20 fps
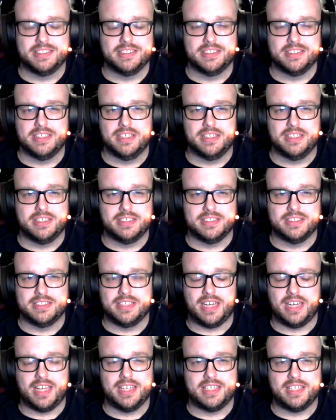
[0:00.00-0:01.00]

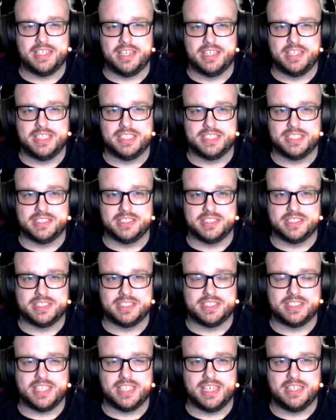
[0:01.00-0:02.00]
Atlanta
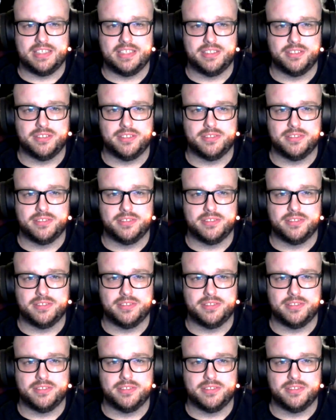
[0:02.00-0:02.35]
Legends, that